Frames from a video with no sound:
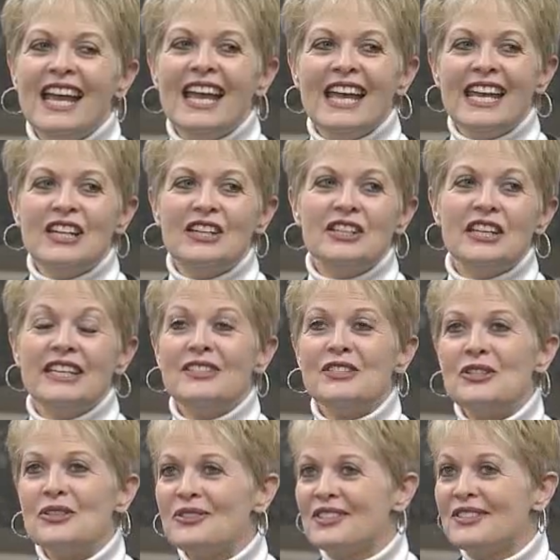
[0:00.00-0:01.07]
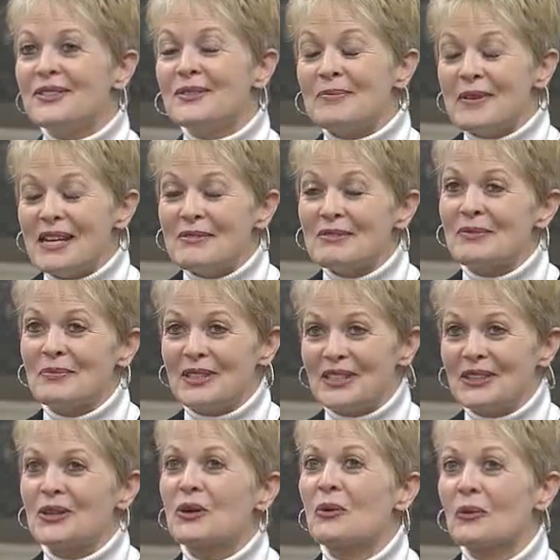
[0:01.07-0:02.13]
And E2 system makes me
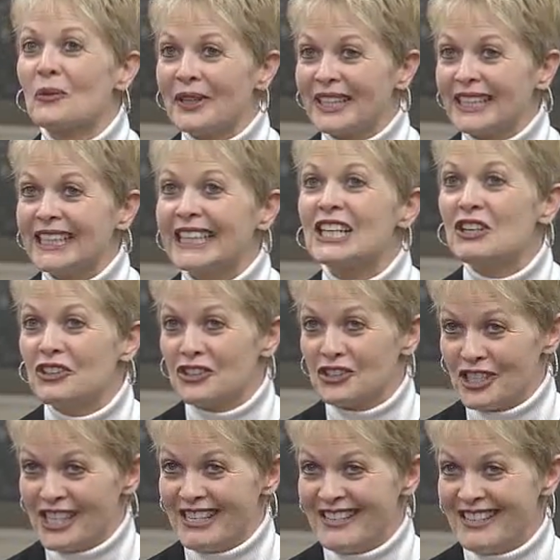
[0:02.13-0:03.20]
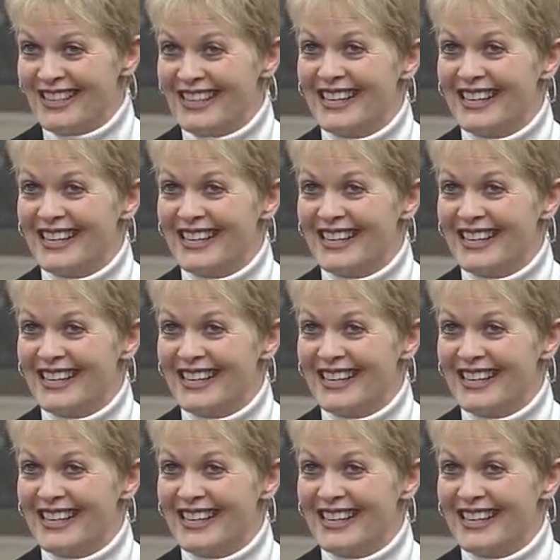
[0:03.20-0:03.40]
look really good.